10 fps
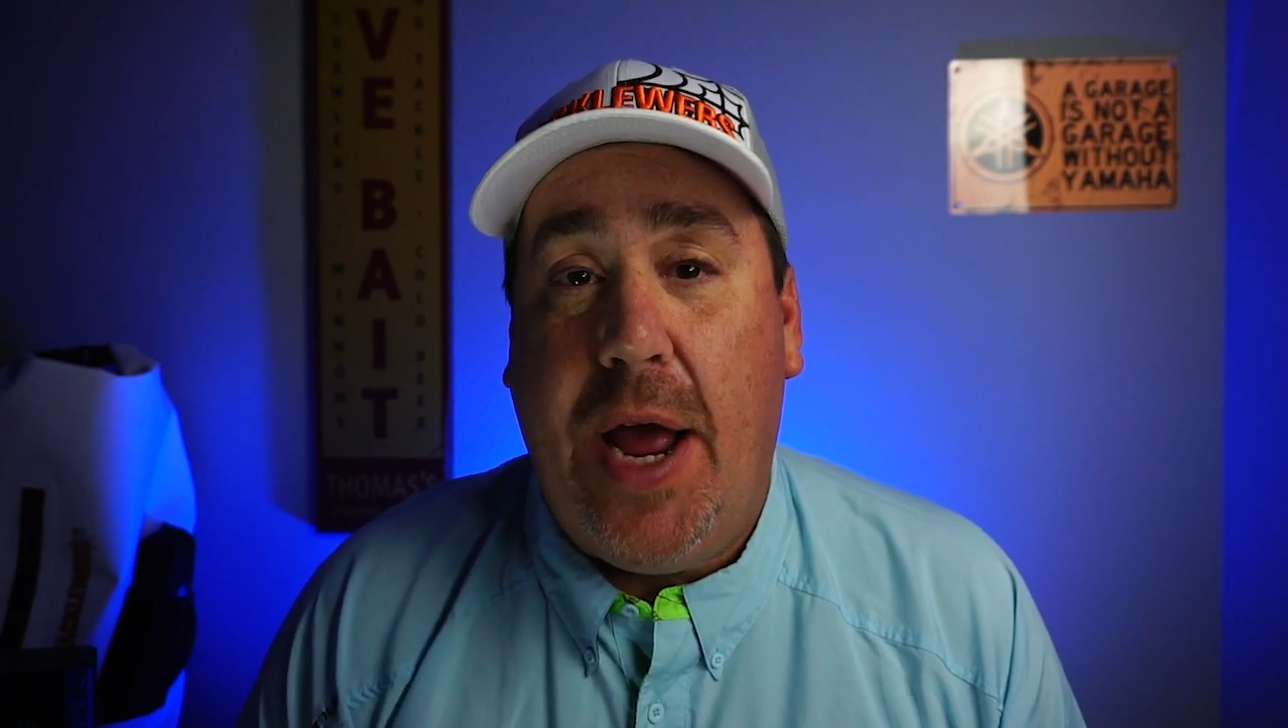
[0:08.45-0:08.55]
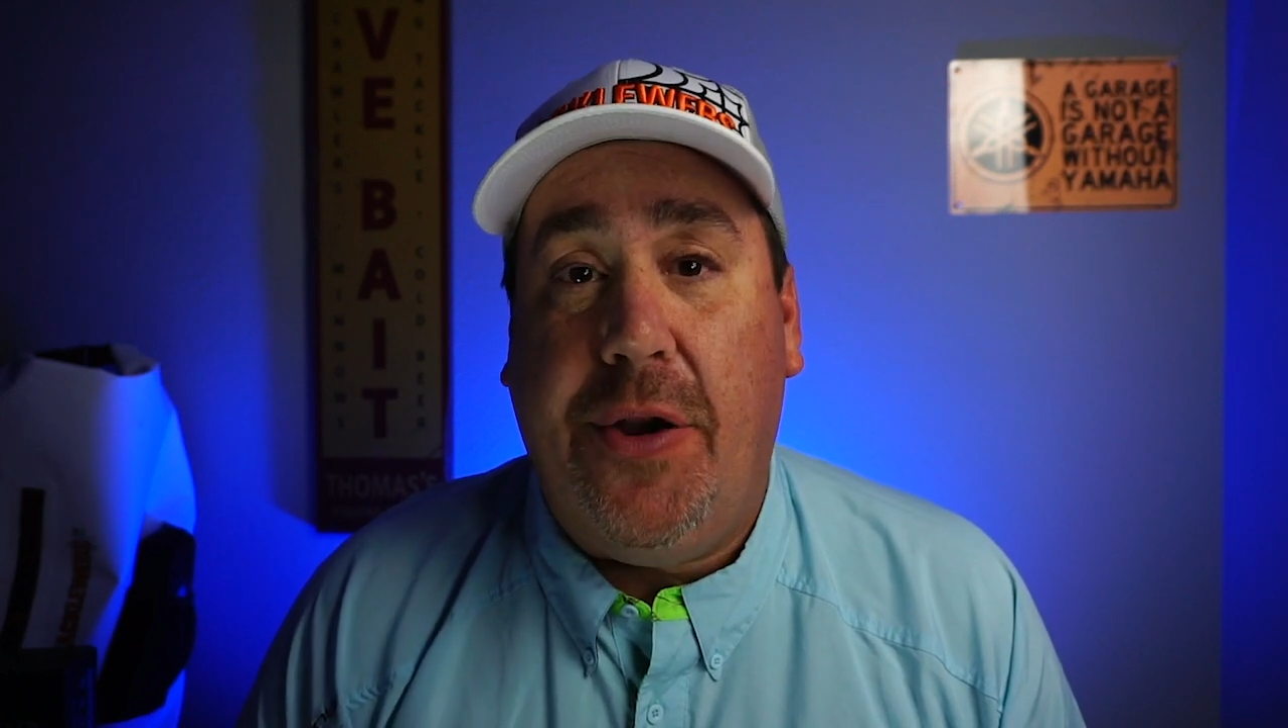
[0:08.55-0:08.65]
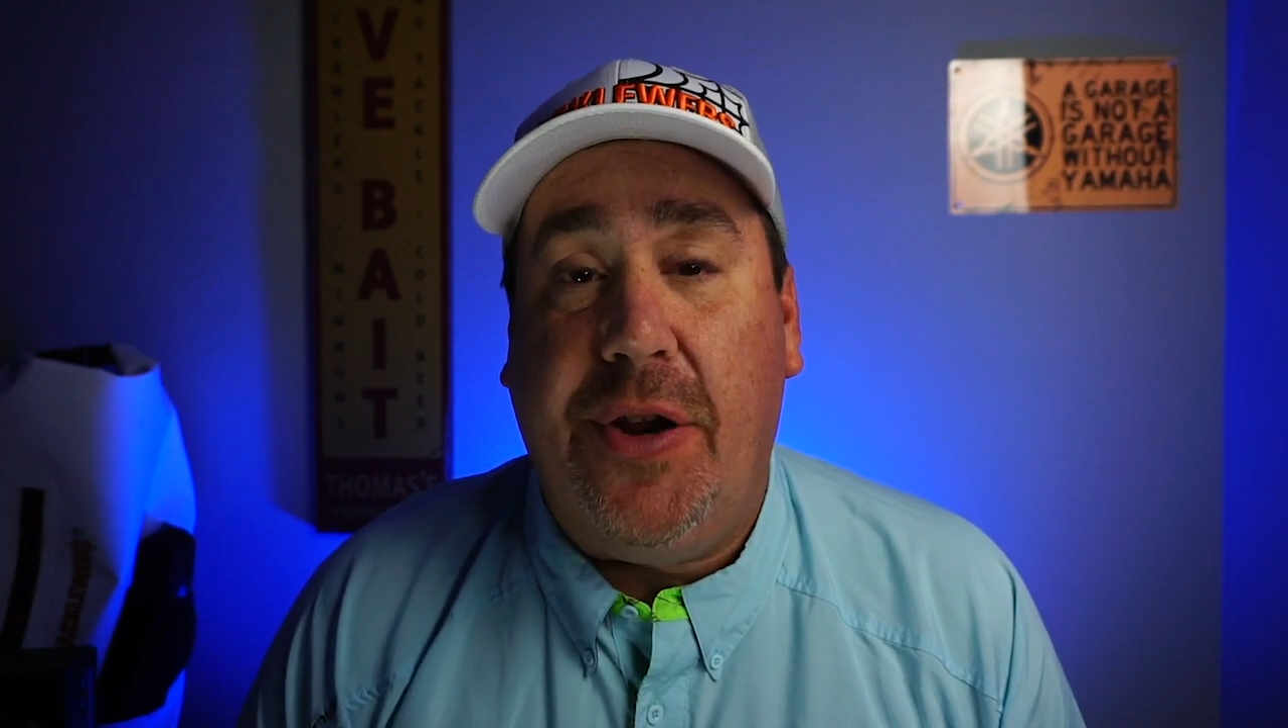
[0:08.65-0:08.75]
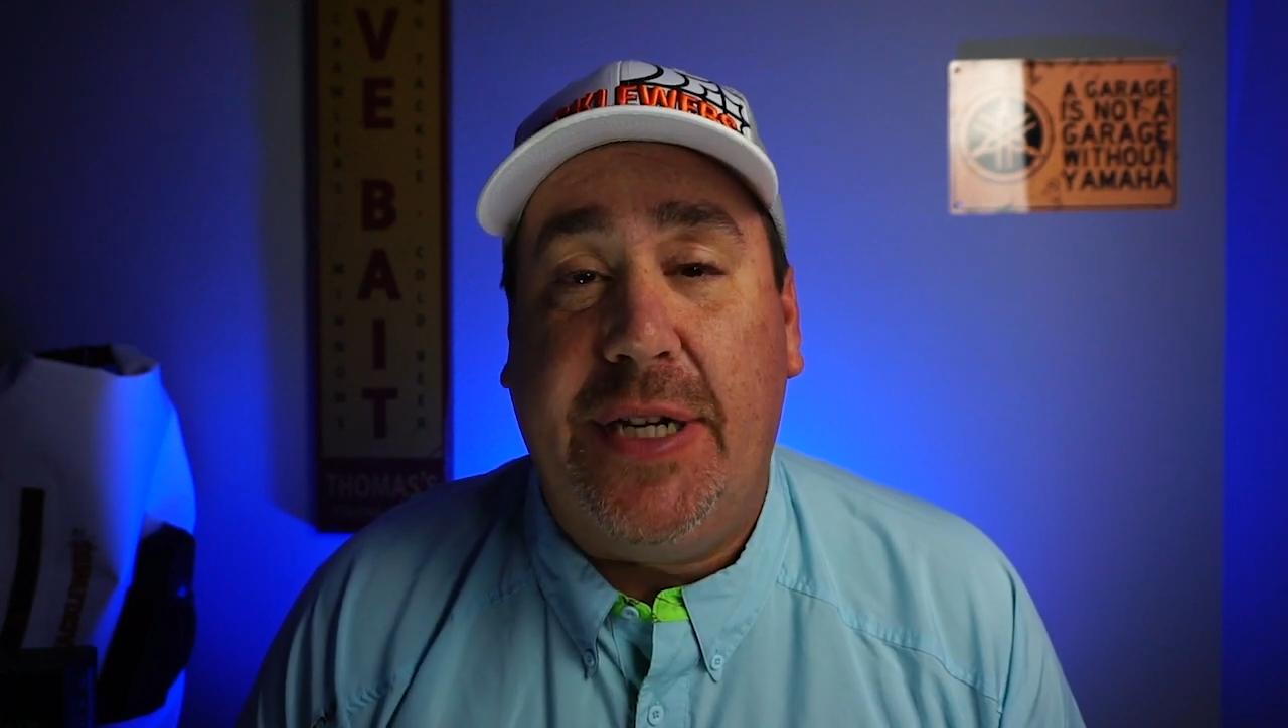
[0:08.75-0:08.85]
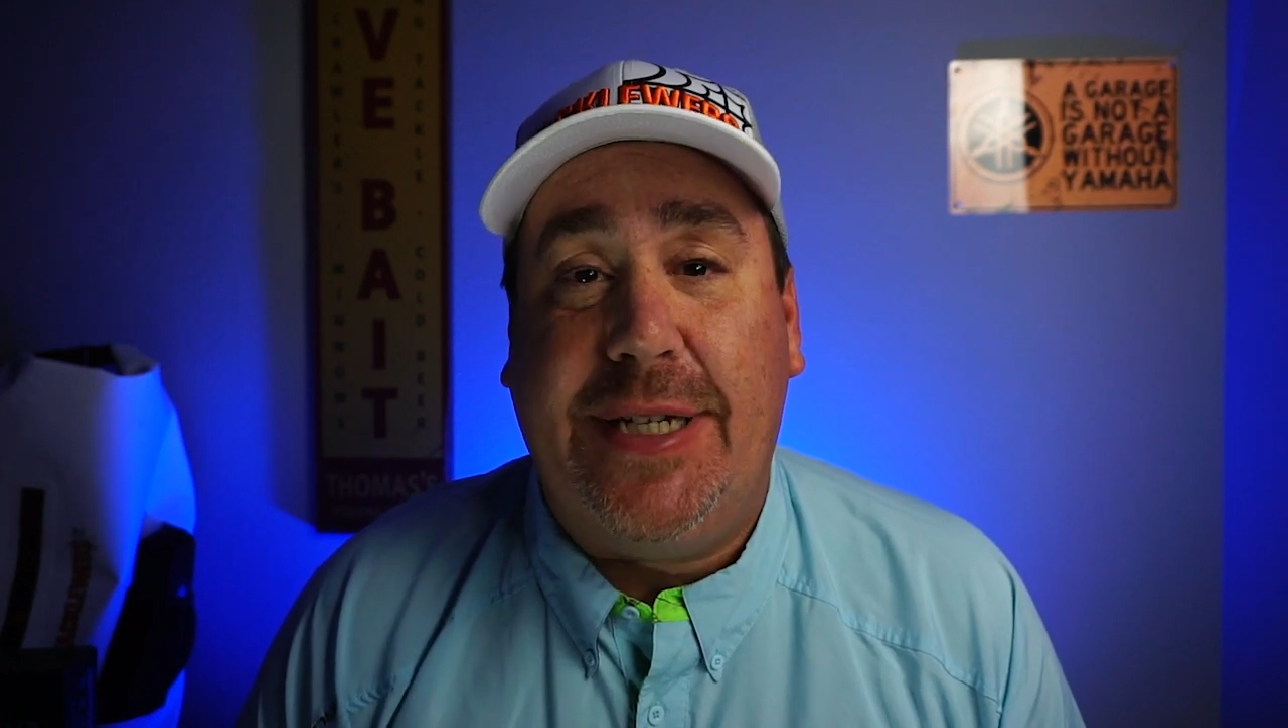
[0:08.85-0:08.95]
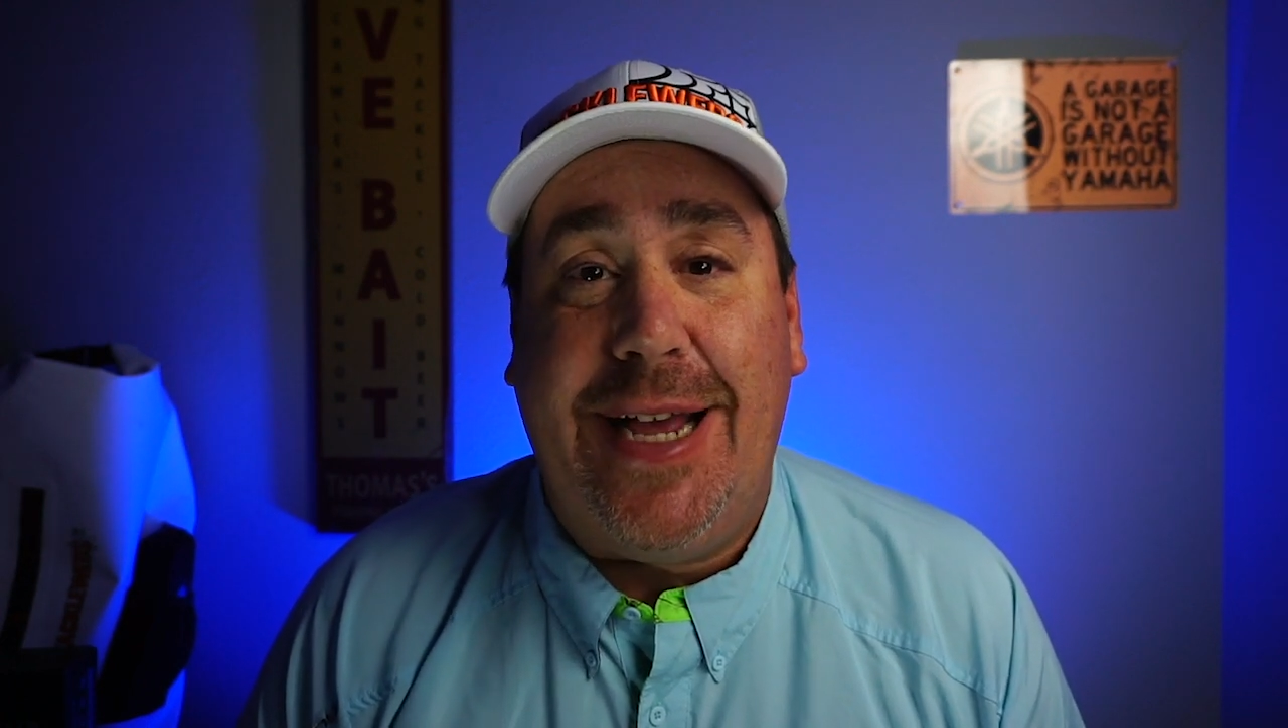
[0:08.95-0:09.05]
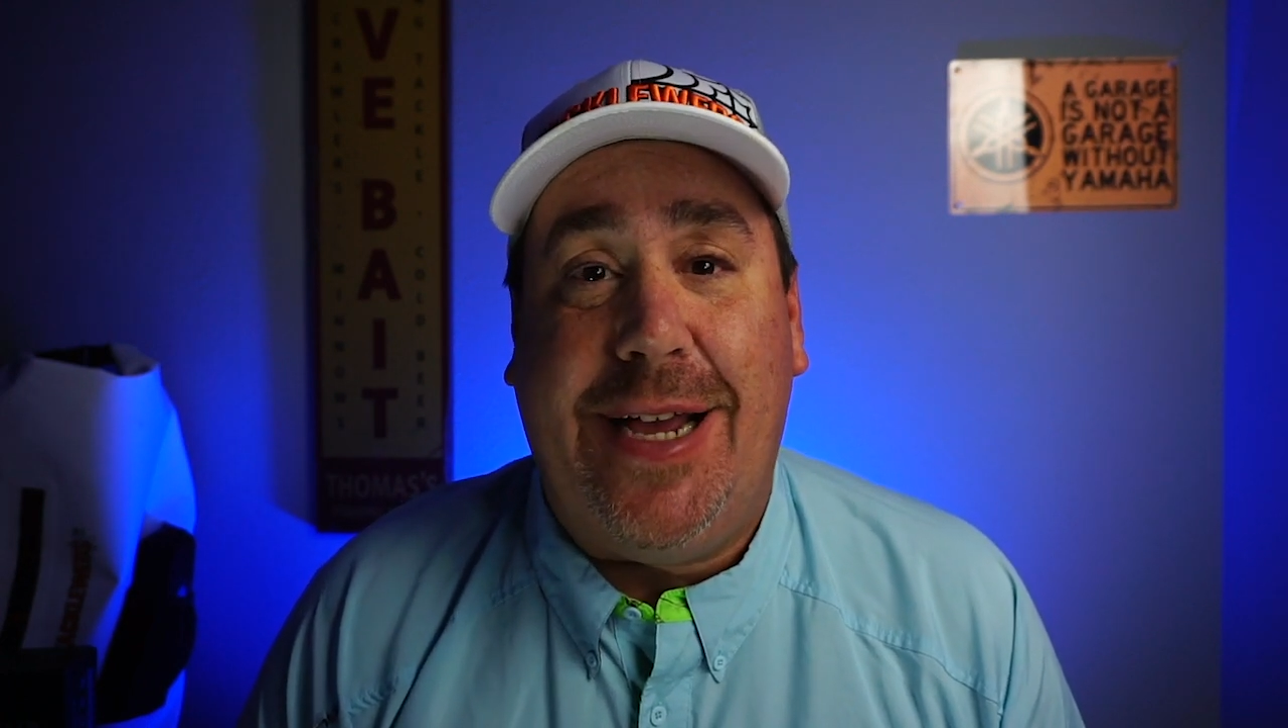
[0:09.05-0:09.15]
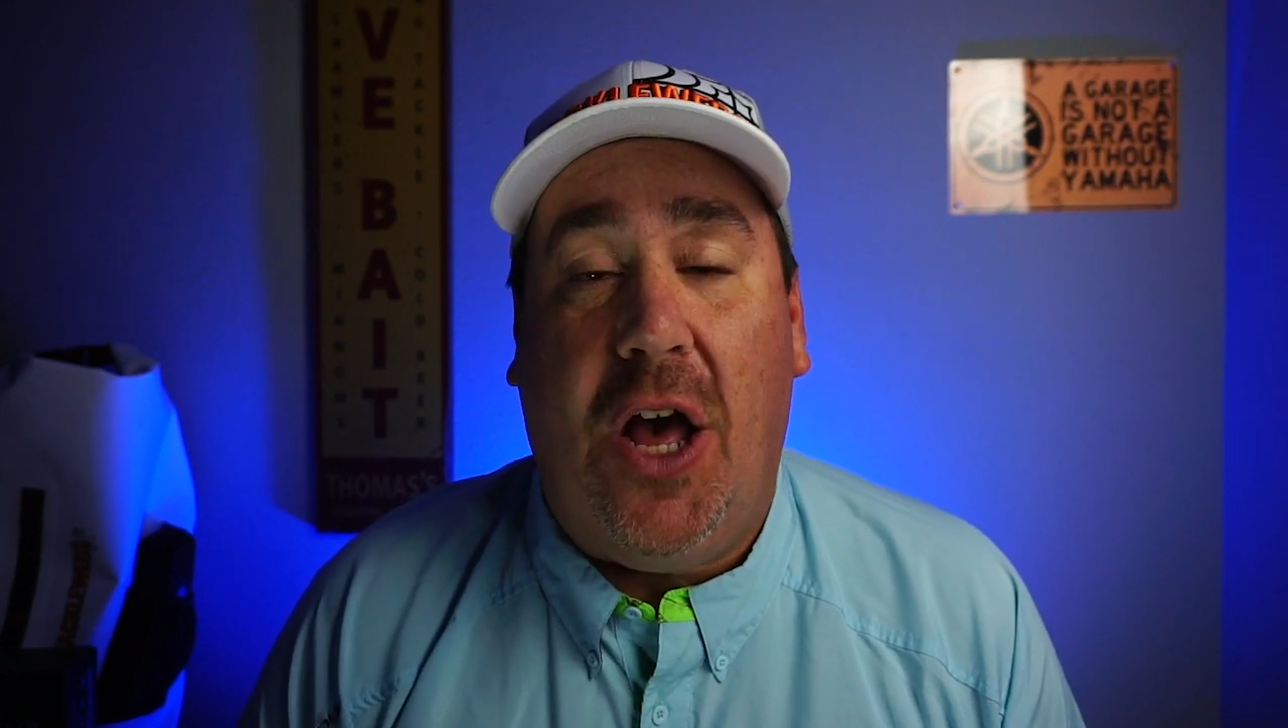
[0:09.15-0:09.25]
I are going to take